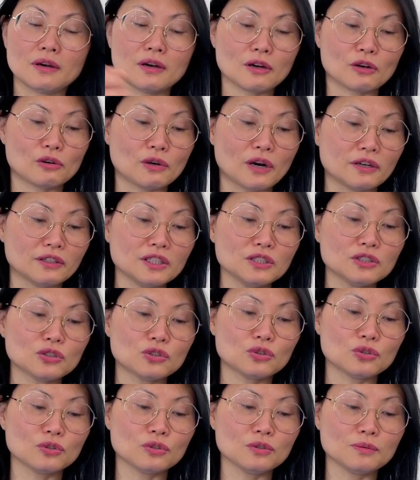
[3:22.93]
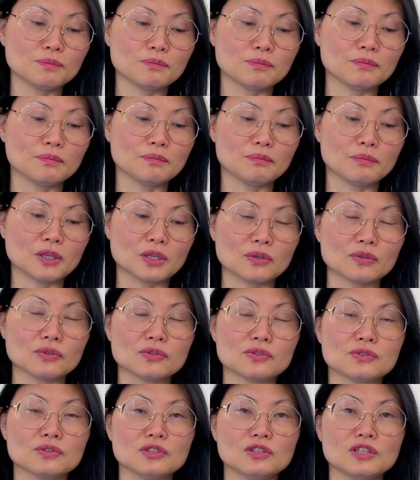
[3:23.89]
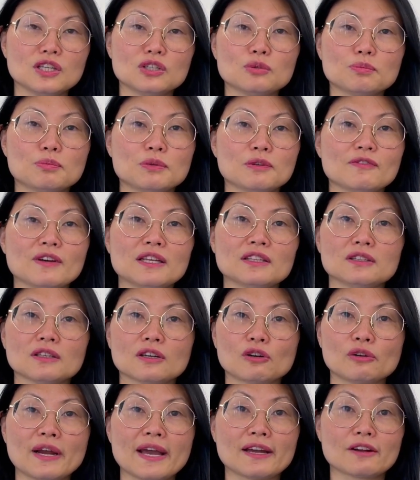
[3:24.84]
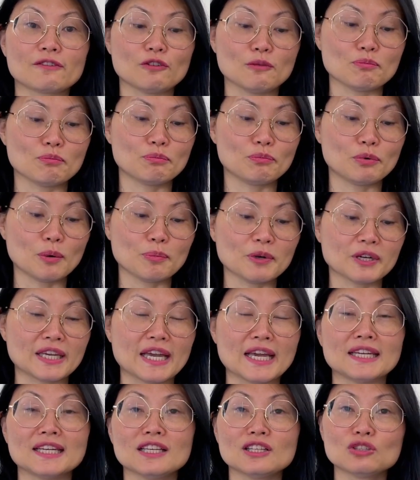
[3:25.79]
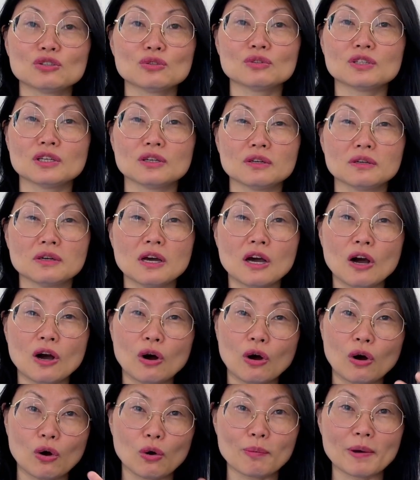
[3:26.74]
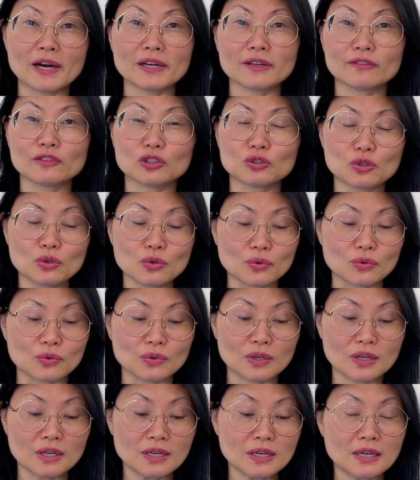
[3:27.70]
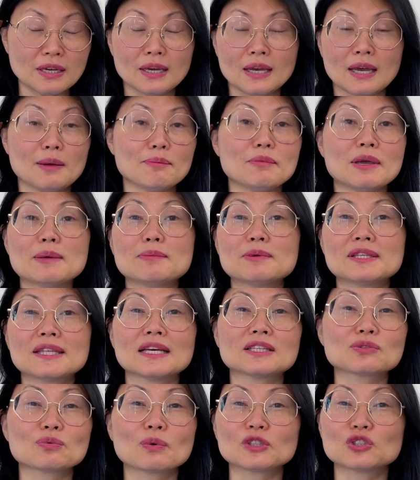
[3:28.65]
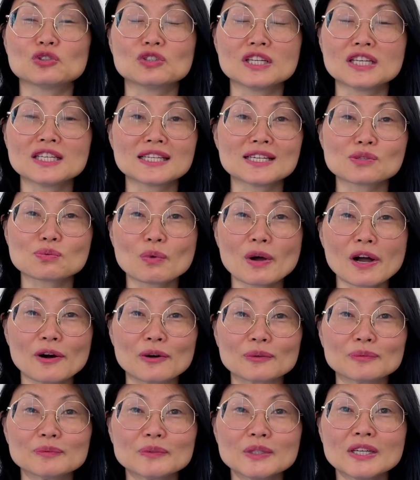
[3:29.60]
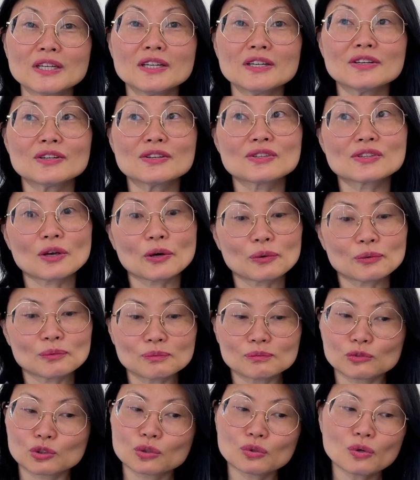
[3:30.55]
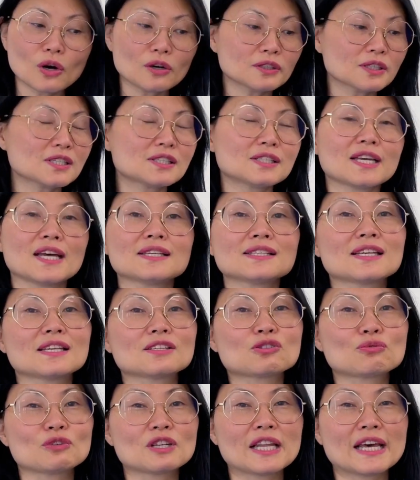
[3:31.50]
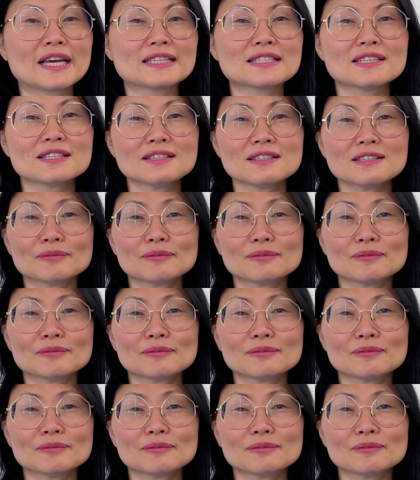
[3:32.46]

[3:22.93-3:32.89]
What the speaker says: crowning the tooth because you need to prevent the crack from propagating into the whole part of the tooth. And maybe that's what you need as well. So do all these tests as related,